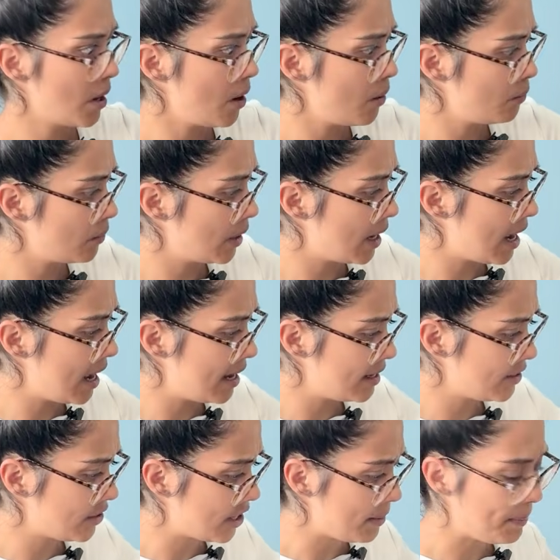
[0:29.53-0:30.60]
Oh,
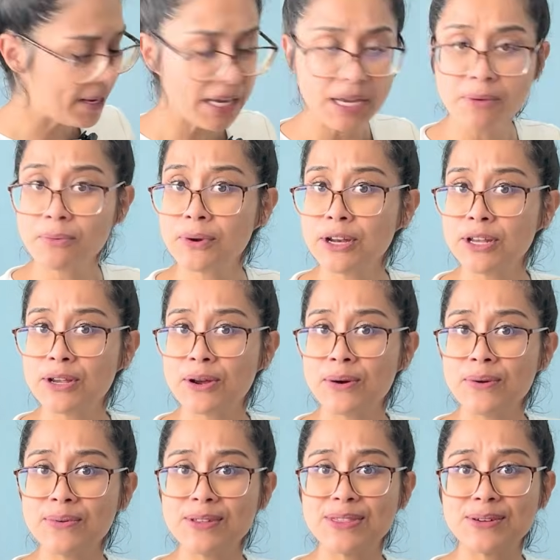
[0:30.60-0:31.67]
JP, where are you
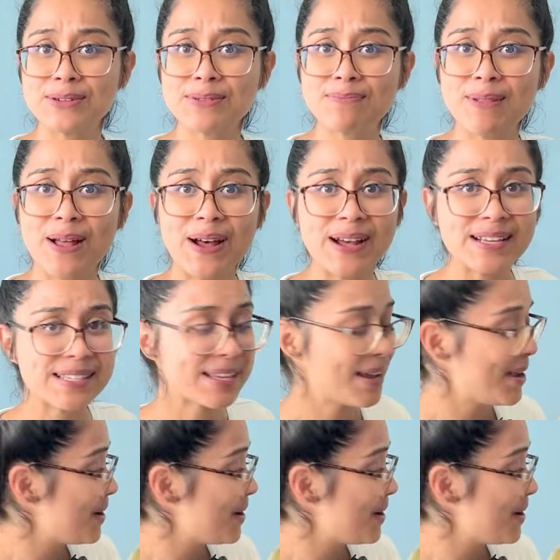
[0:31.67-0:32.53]
going with those blocks?